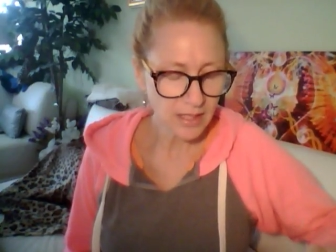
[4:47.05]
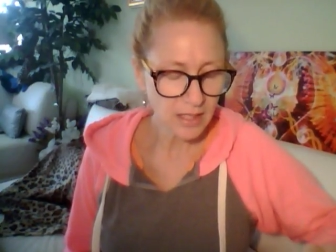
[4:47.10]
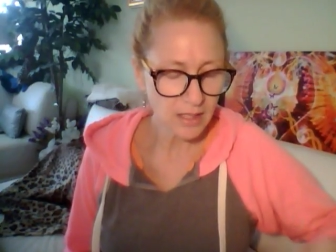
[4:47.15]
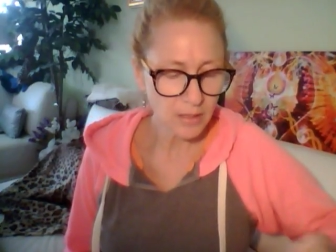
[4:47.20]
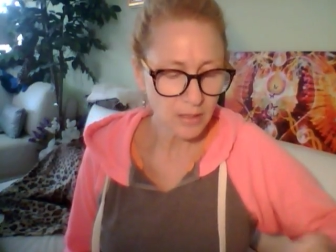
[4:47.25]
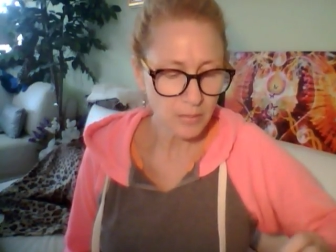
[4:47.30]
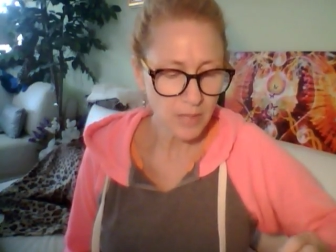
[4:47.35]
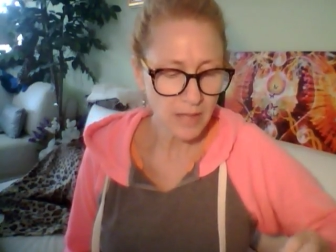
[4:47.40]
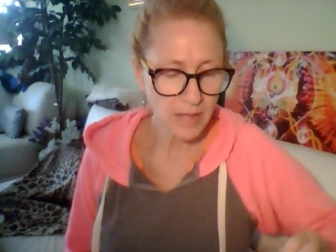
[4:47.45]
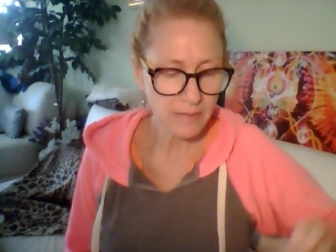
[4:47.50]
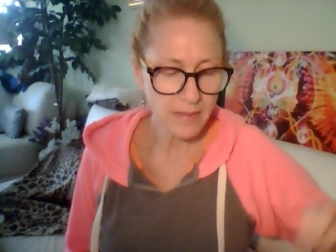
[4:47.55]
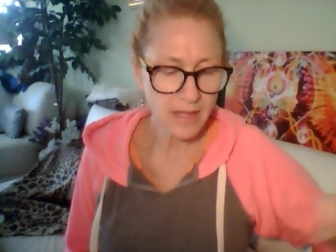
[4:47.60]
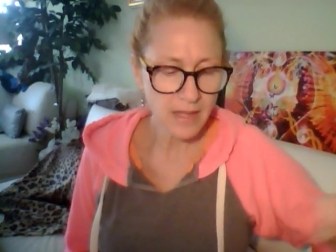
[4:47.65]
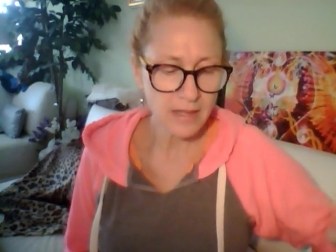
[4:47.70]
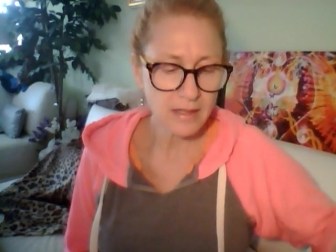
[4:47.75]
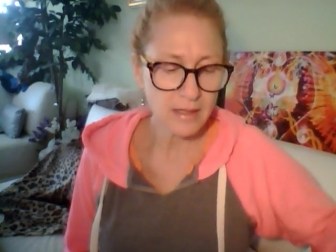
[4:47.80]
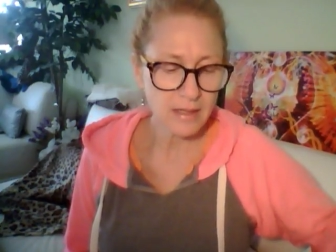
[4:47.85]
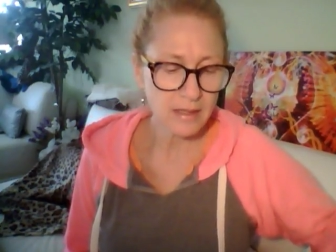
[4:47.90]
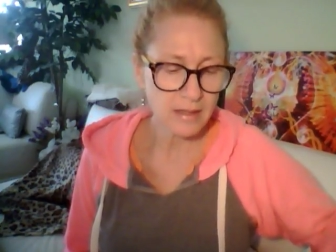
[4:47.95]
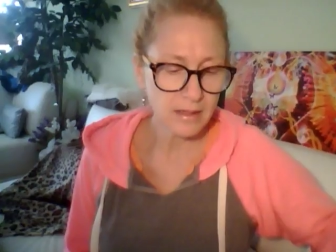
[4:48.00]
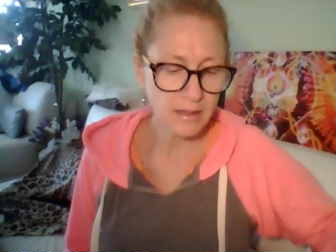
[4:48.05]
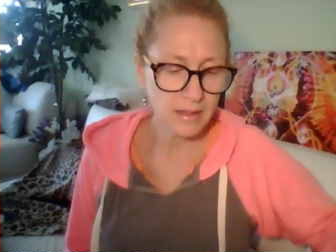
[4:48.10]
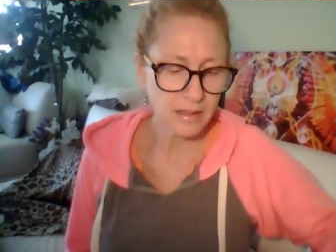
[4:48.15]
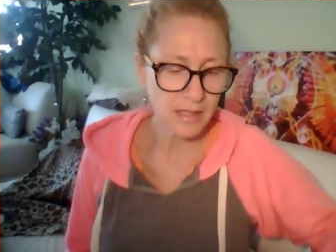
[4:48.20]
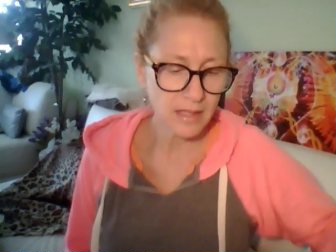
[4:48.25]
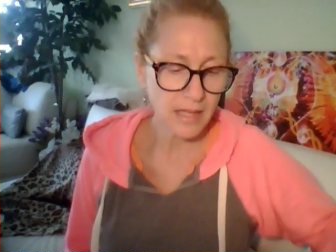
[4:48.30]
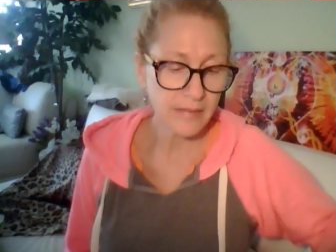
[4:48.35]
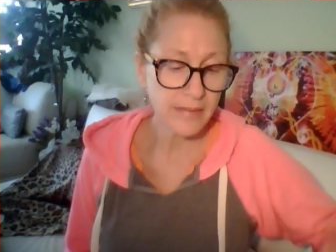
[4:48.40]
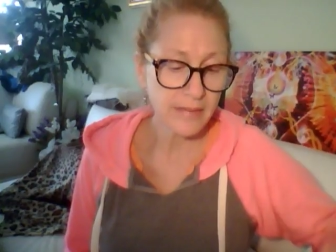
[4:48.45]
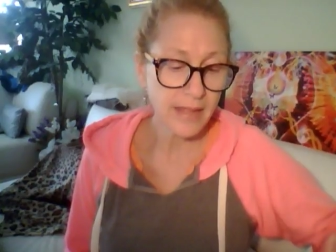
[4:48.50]
Um, and then
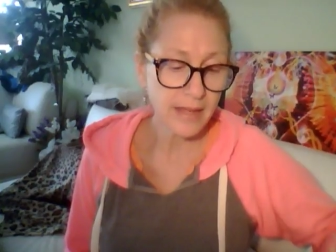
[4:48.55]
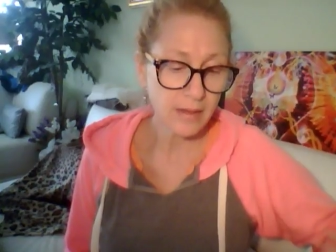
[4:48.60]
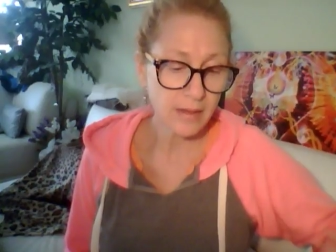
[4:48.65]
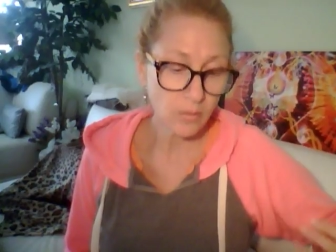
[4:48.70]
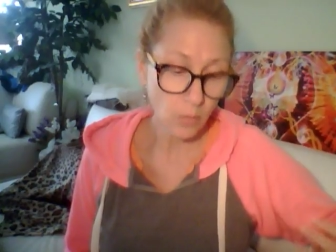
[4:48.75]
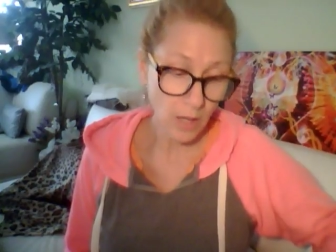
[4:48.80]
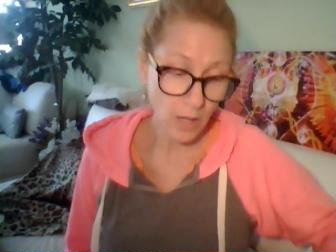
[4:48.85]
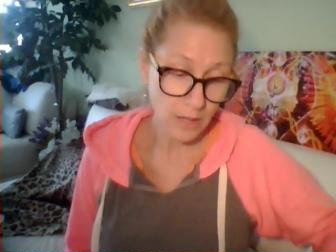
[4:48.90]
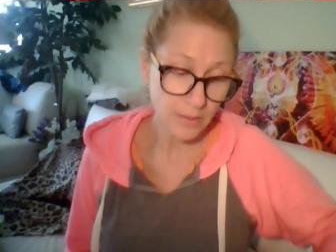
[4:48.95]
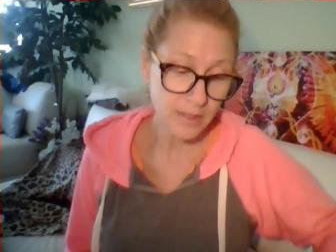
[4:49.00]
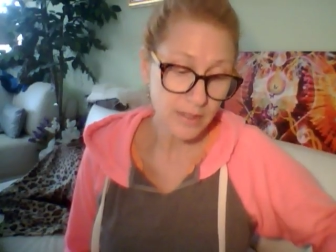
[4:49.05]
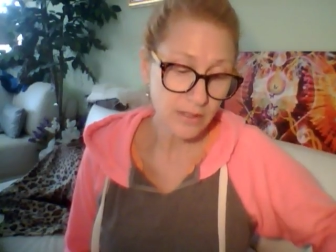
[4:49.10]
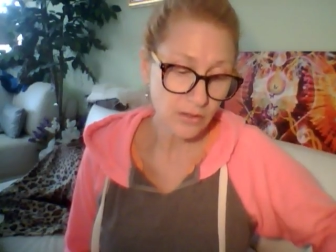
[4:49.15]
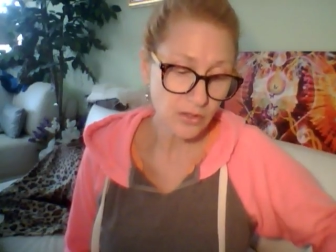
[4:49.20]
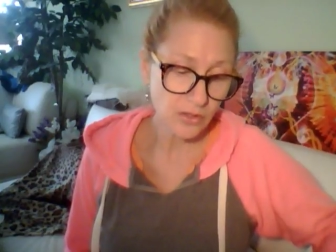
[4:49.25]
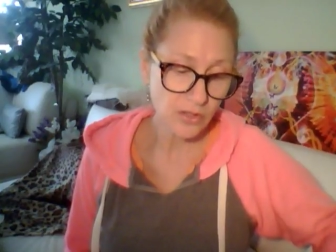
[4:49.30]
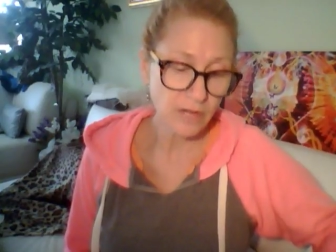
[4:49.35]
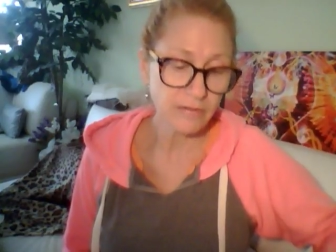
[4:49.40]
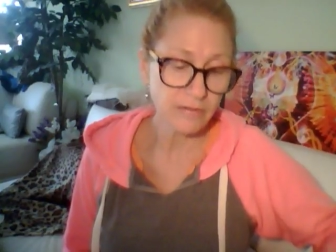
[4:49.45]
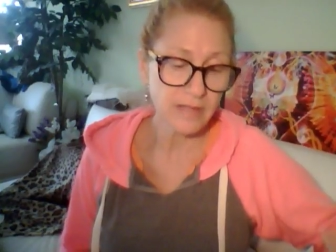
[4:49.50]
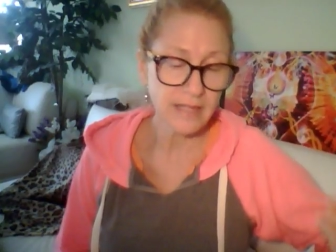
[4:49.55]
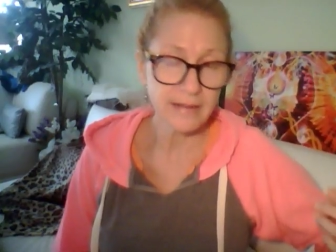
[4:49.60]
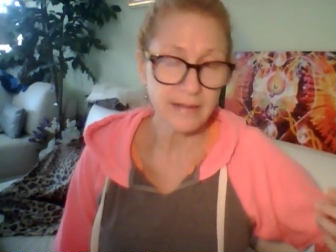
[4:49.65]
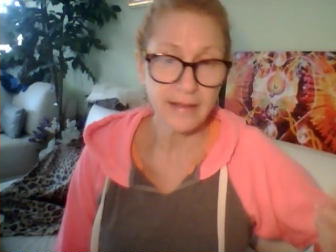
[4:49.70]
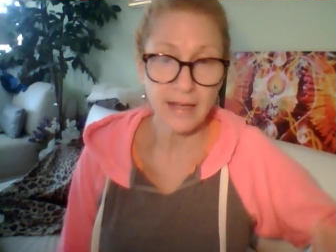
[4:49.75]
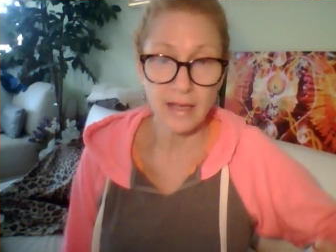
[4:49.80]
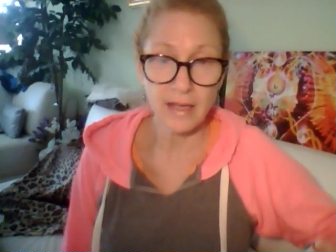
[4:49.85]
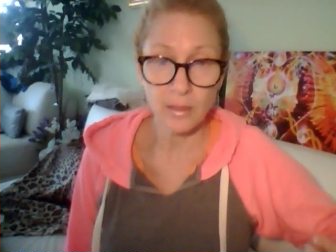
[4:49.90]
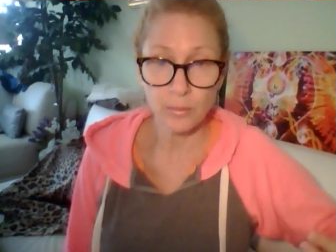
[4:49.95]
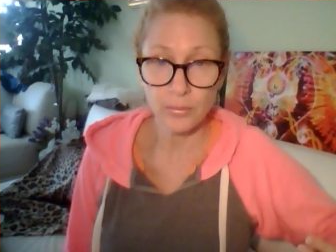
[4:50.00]
and then while I was still shuffling,
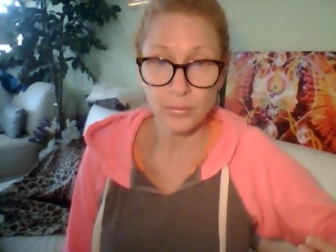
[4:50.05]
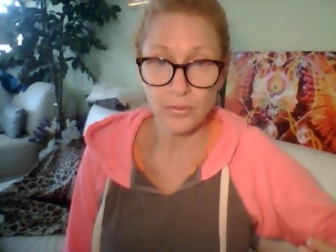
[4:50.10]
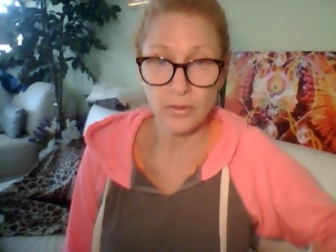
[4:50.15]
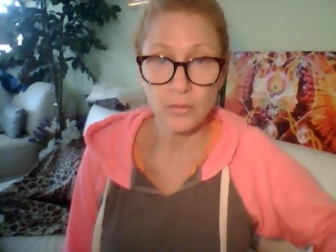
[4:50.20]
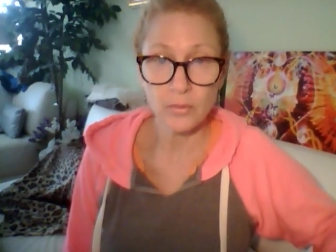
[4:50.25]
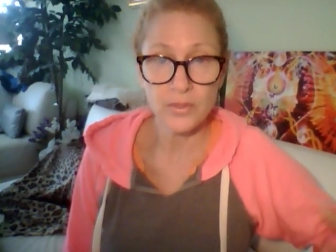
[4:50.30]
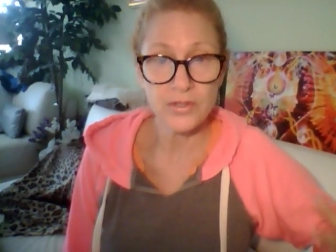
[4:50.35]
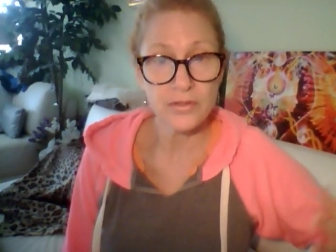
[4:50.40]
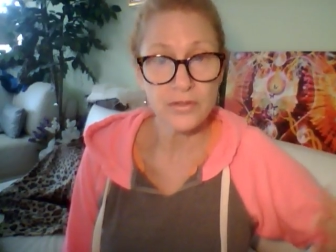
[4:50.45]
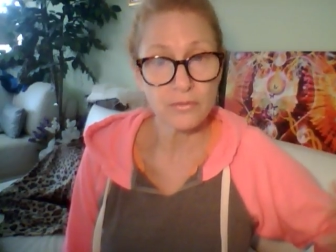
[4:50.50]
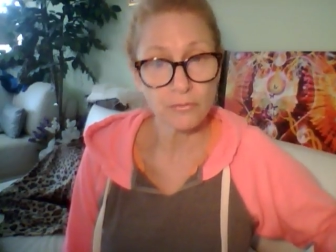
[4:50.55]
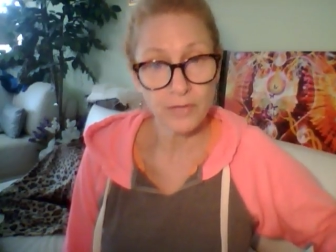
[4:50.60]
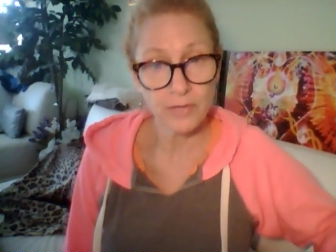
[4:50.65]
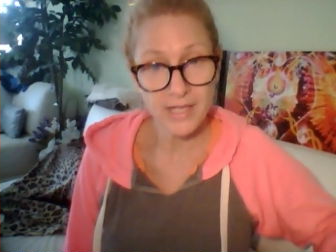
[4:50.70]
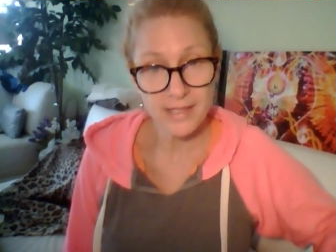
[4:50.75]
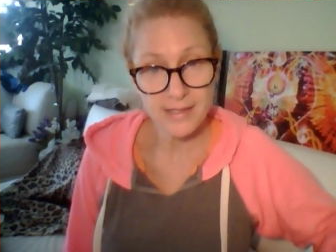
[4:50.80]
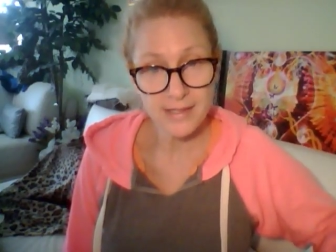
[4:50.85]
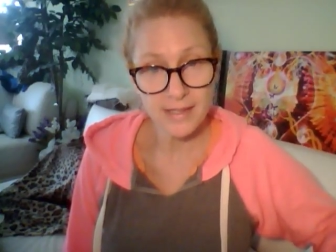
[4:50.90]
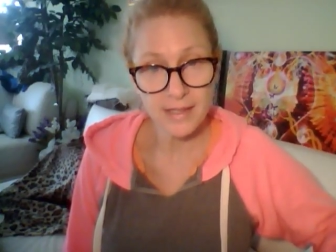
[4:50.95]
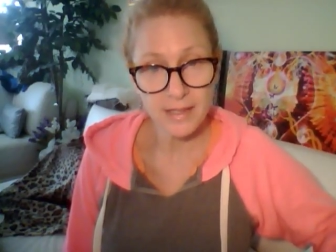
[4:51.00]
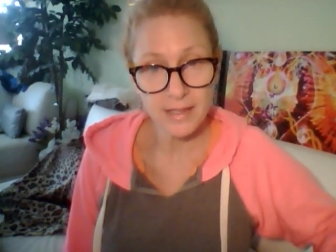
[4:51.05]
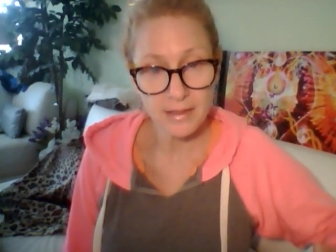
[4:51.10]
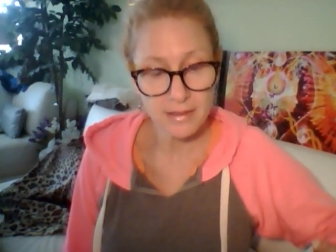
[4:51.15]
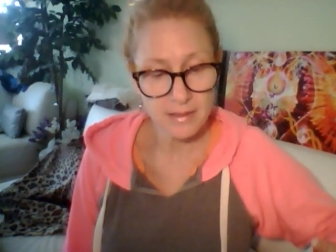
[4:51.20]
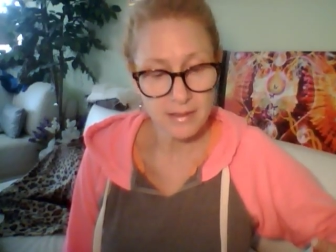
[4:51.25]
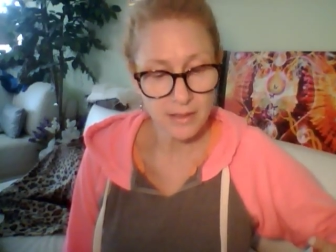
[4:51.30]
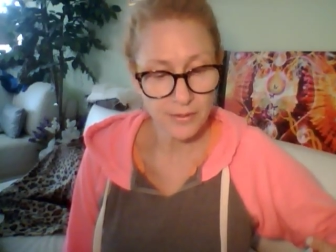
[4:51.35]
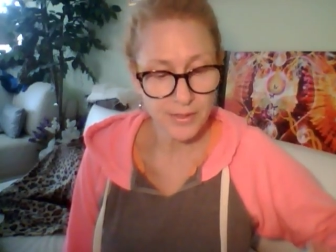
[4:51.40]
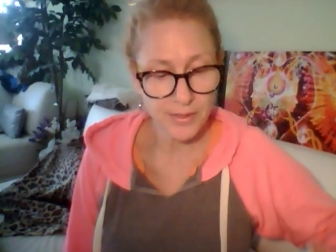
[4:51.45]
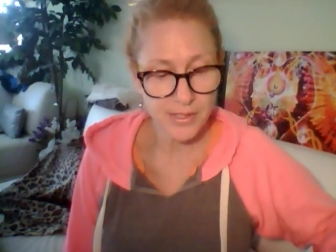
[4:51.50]
the Emperor, which is reason in the
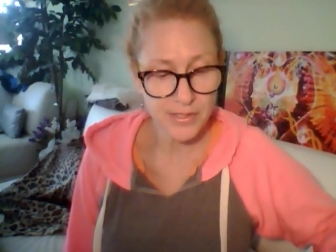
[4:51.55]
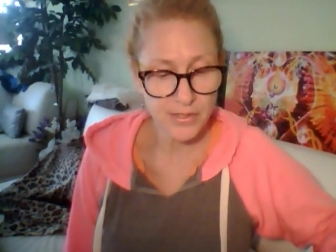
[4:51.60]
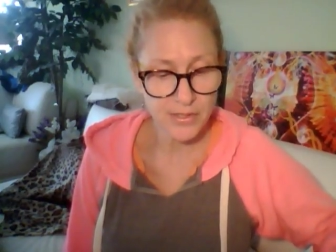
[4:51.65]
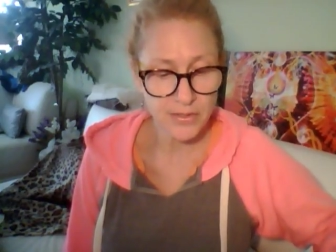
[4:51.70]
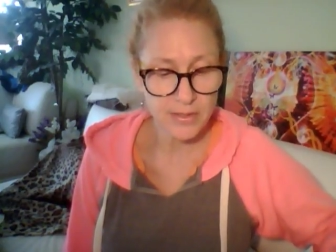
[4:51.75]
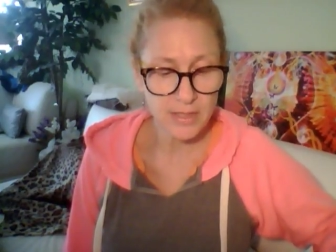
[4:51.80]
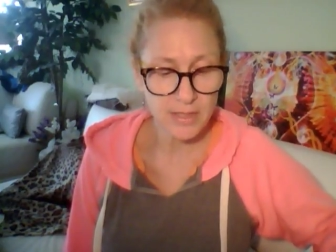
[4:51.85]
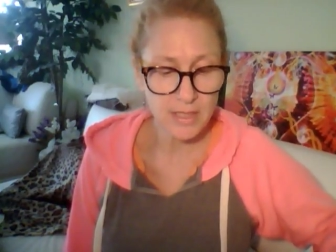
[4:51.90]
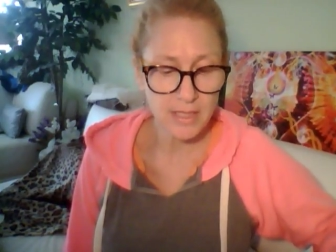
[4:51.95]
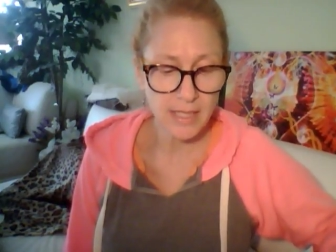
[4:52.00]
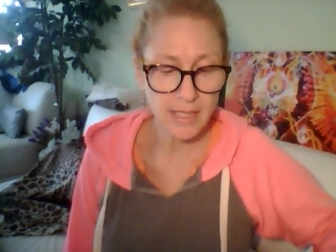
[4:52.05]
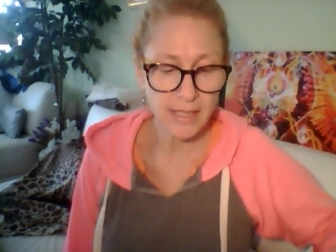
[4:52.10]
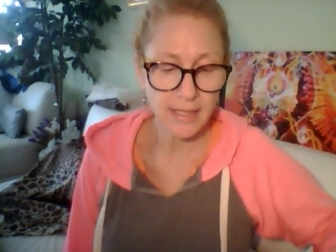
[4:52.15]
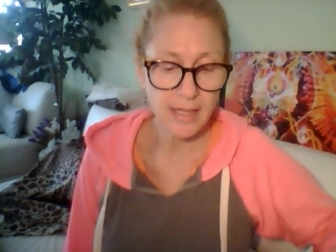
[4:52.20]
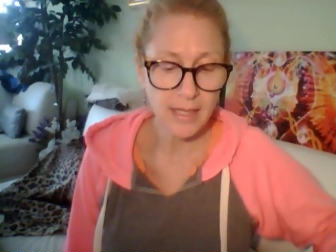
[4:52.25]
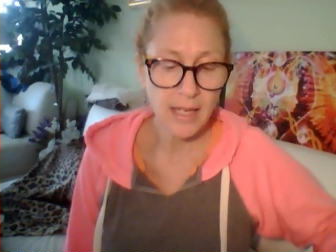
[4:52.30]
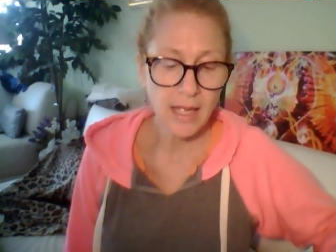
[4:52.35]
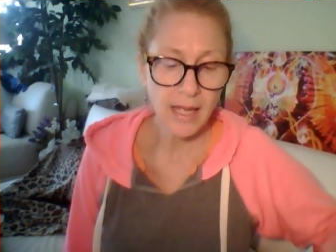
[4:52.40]
Sirian starseed deck,